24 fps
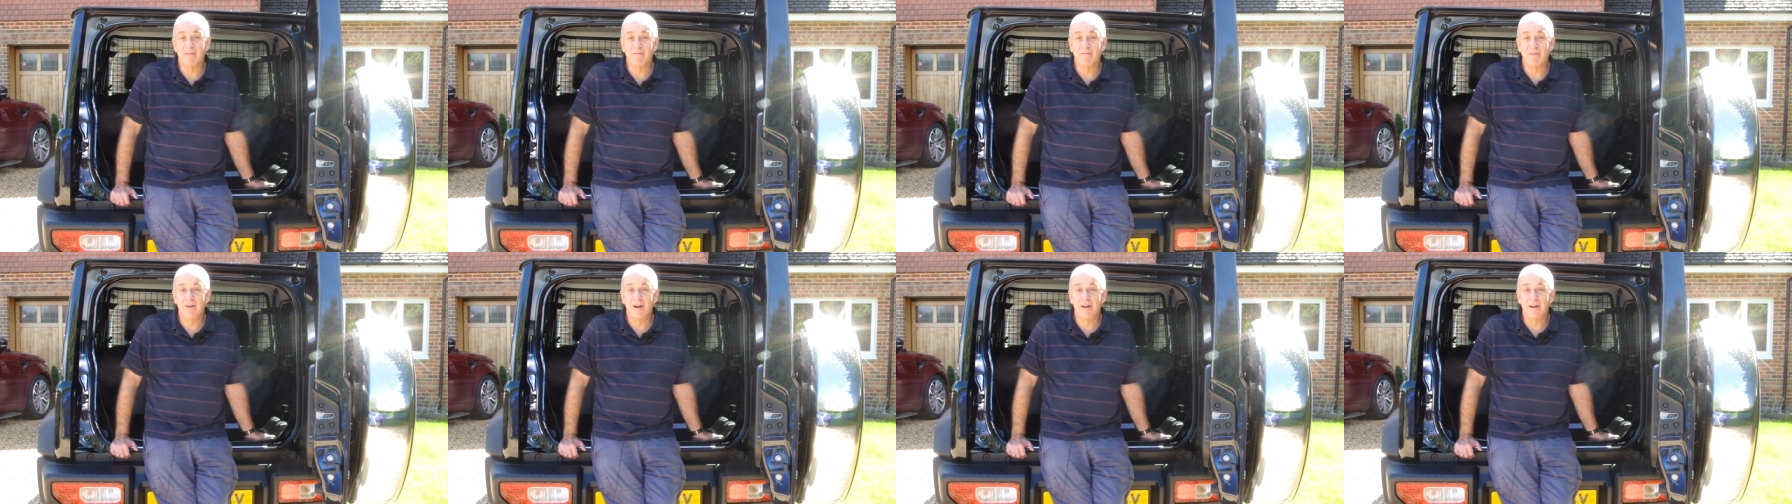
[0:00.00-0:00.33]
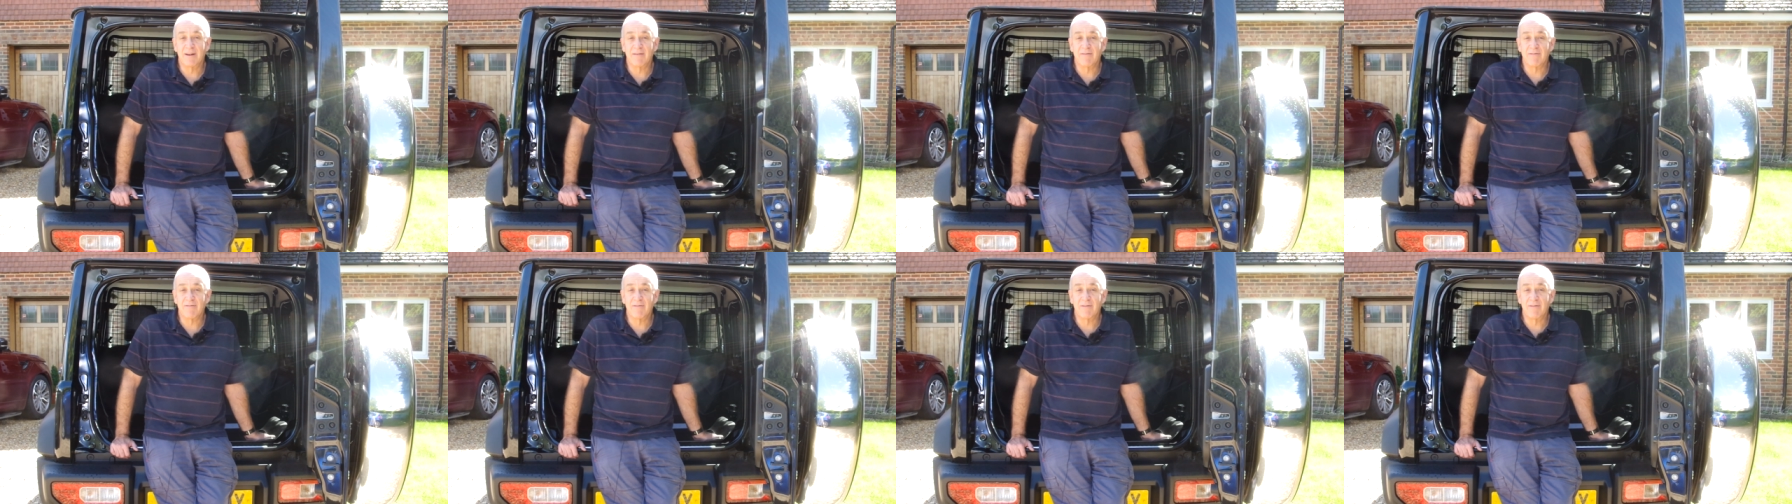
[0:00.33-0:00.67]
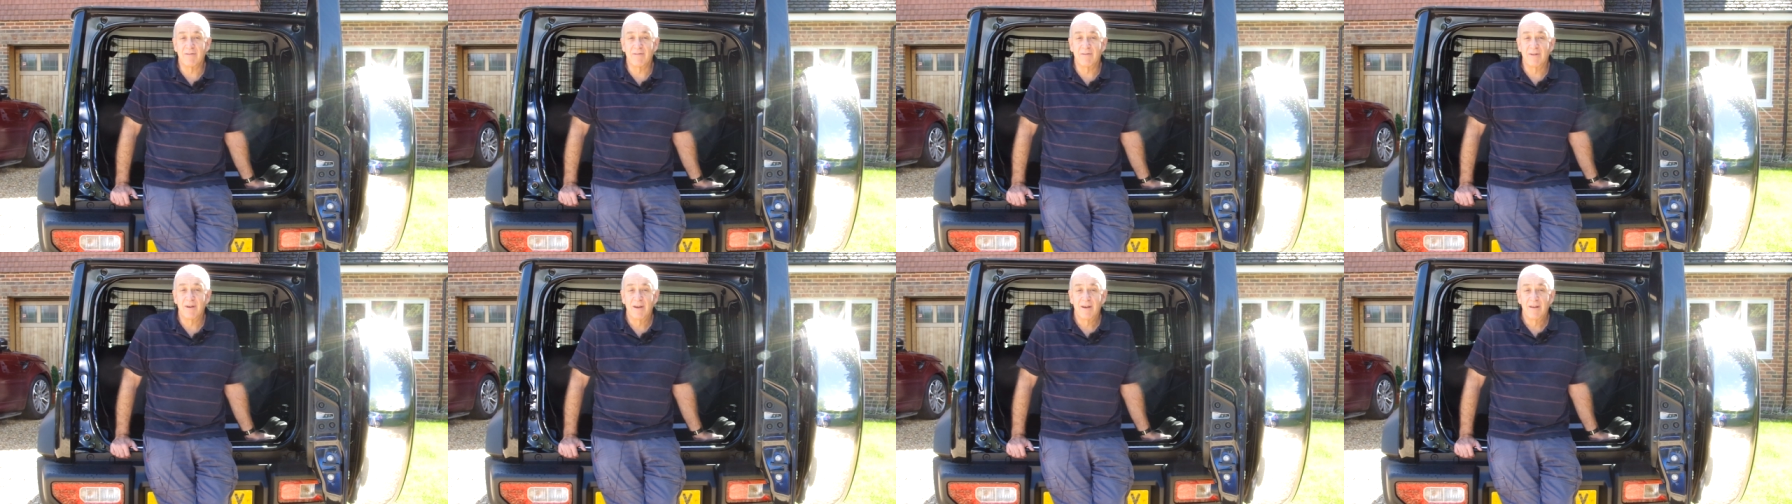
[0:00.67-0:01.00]
fairly
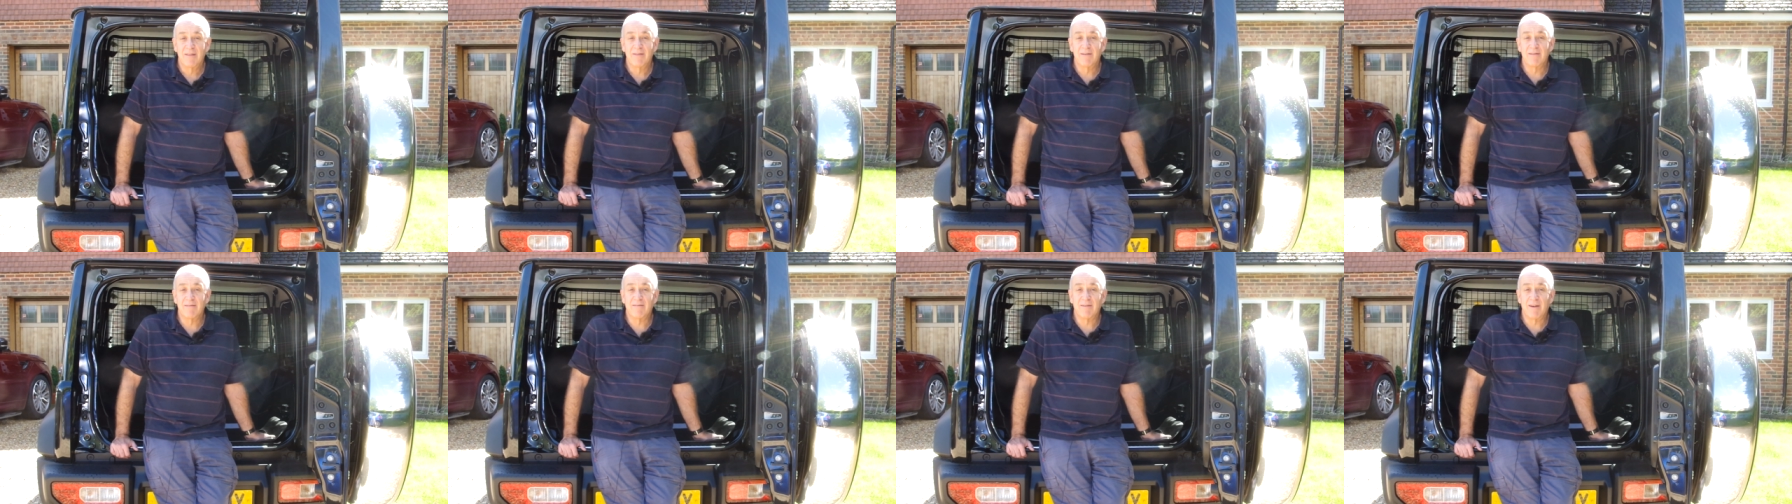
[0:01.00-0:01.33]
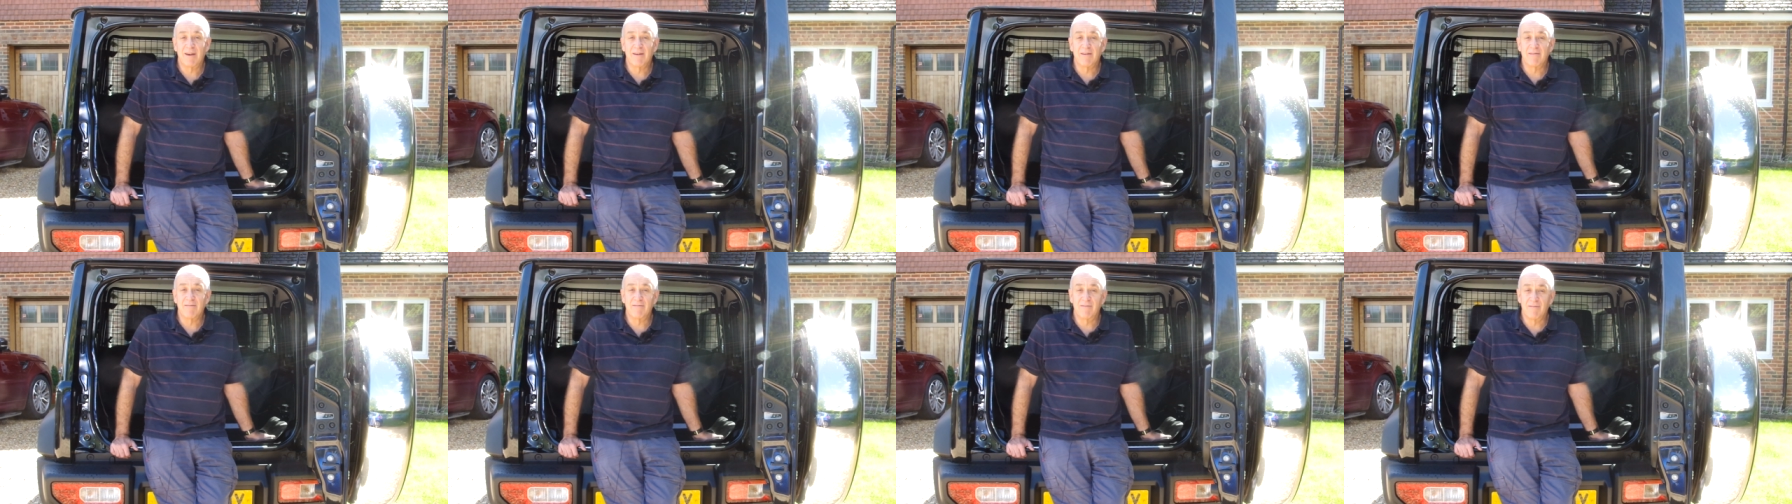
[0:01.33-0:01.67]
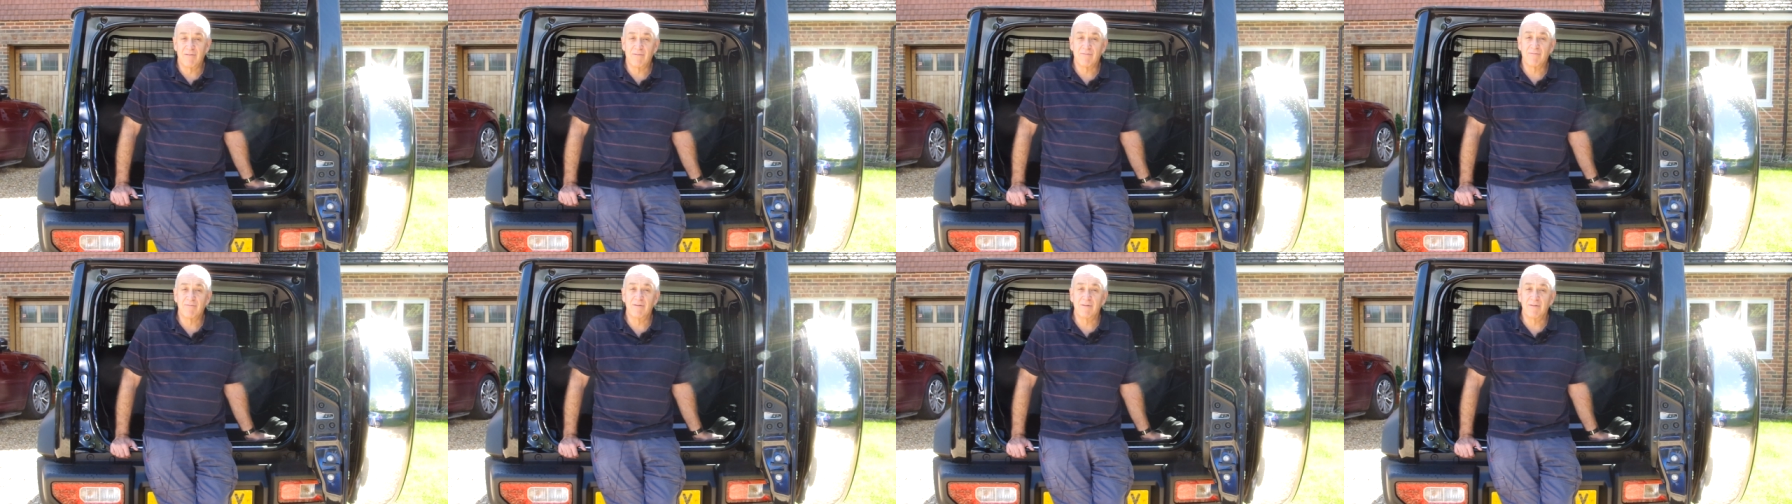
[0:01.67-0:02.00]
soon that takes you
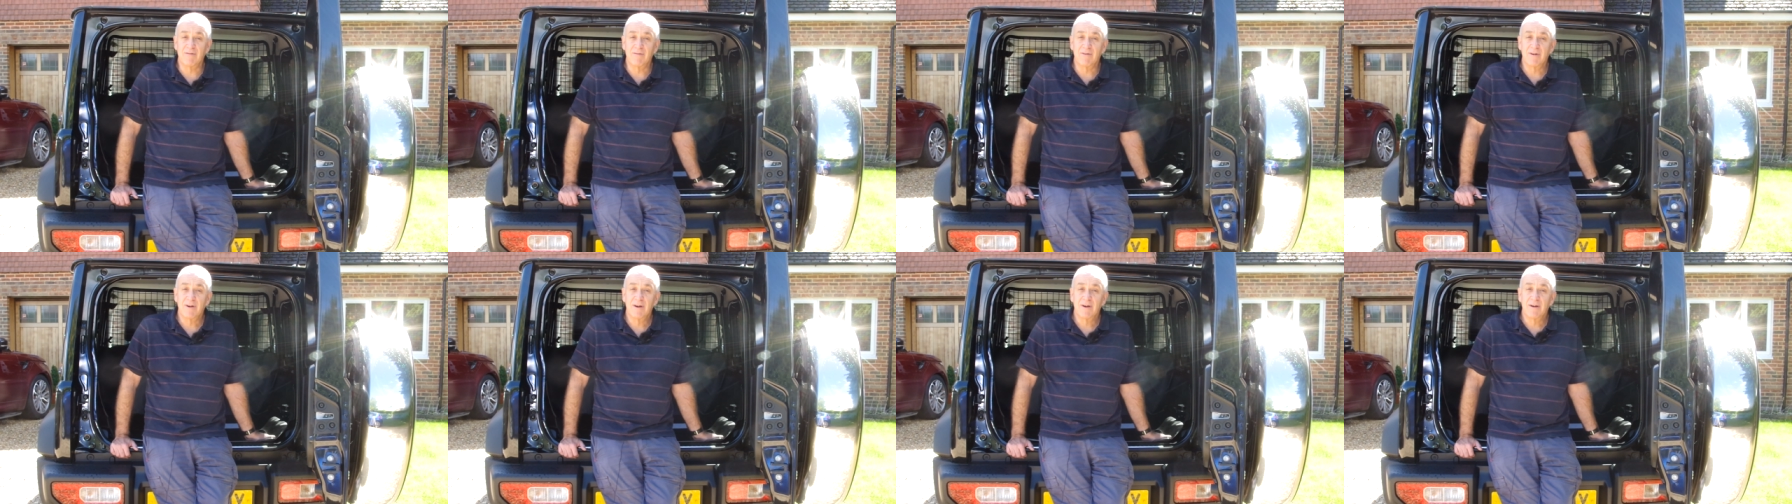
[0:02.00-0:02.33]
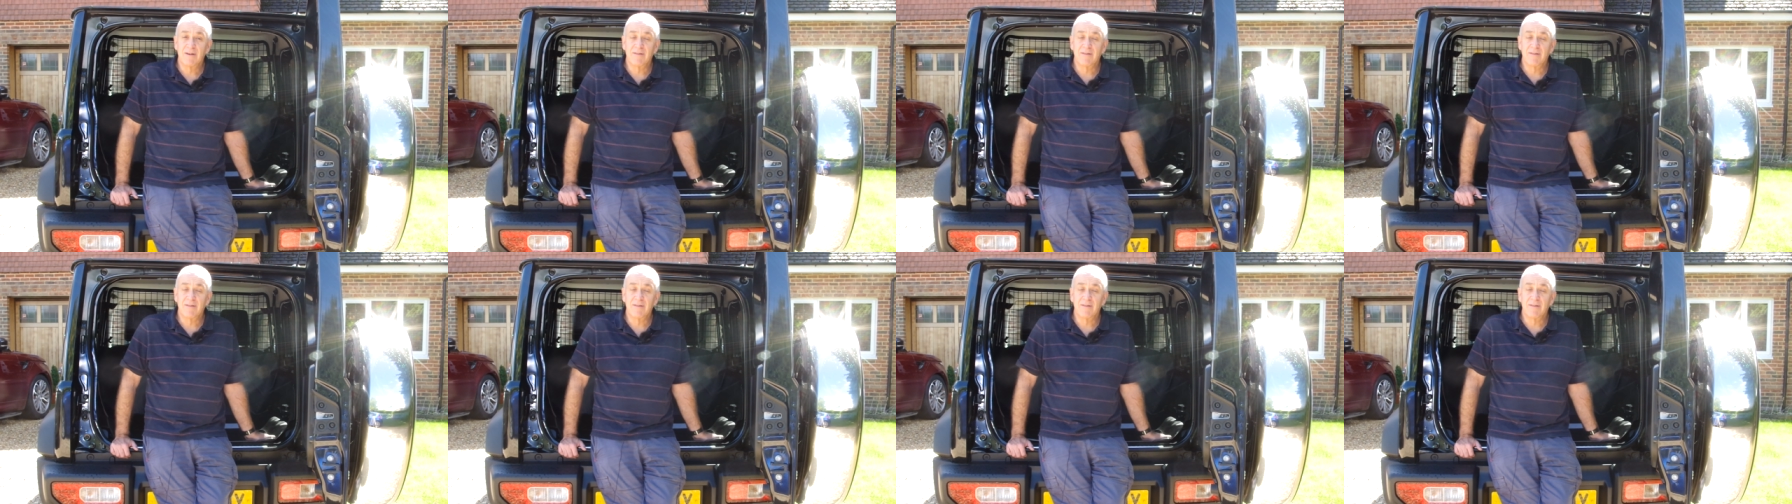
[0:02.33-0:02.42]
through